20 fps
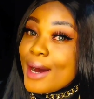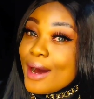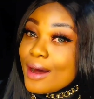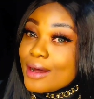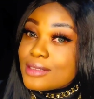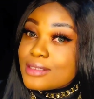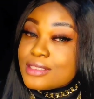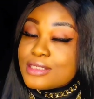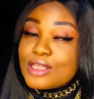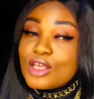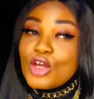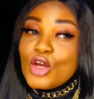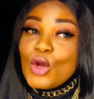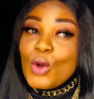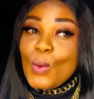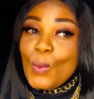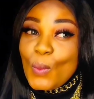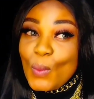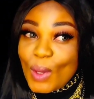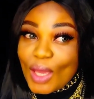but
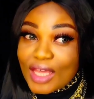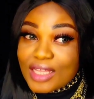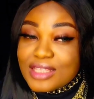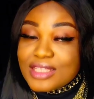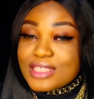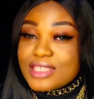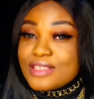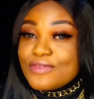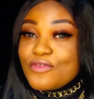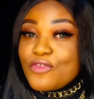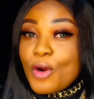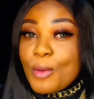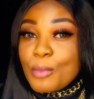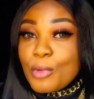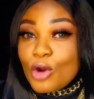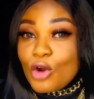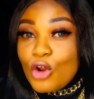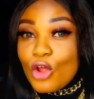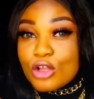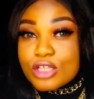
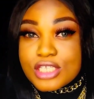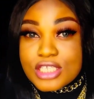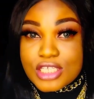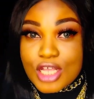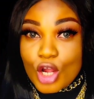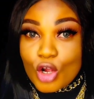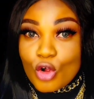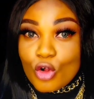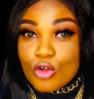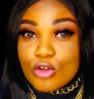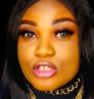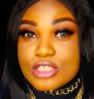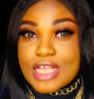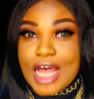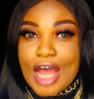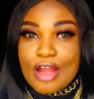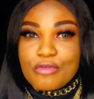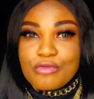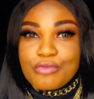from close circles